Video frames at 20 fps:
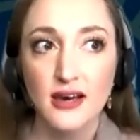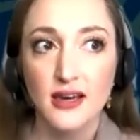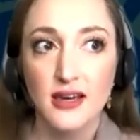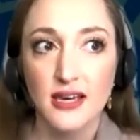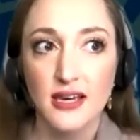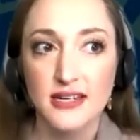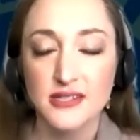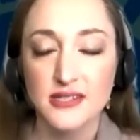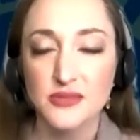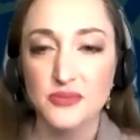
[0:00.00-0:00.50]

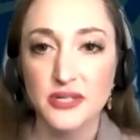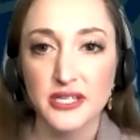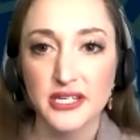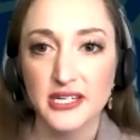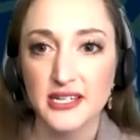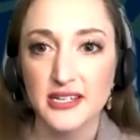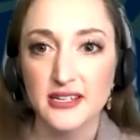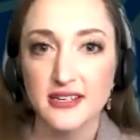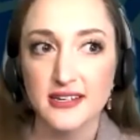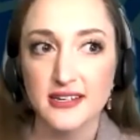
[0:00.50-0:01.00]
It's
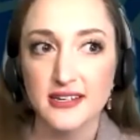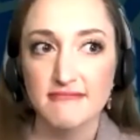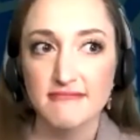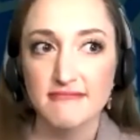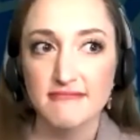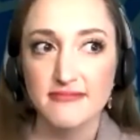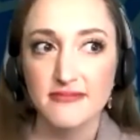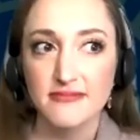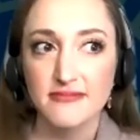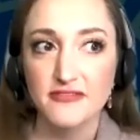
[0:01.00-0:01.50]
really
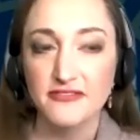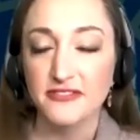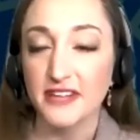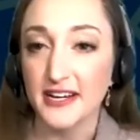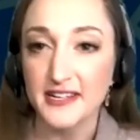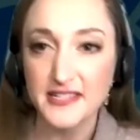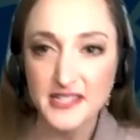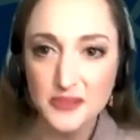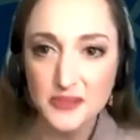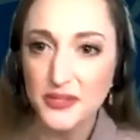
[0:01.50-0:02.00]

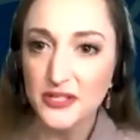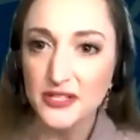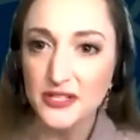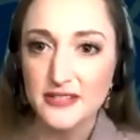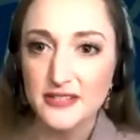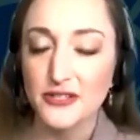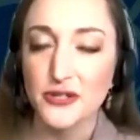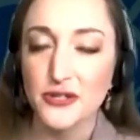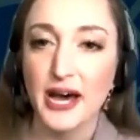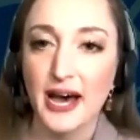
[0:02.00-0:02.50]
flexible
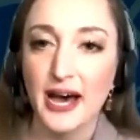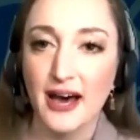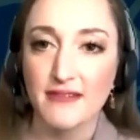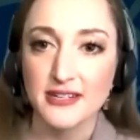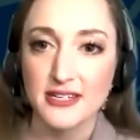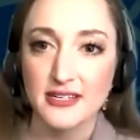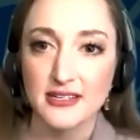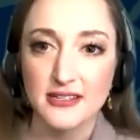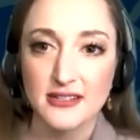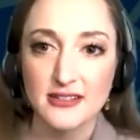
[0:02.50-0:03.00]
if you have
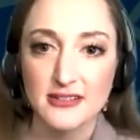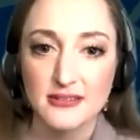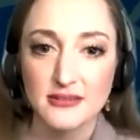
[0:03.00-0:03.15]
it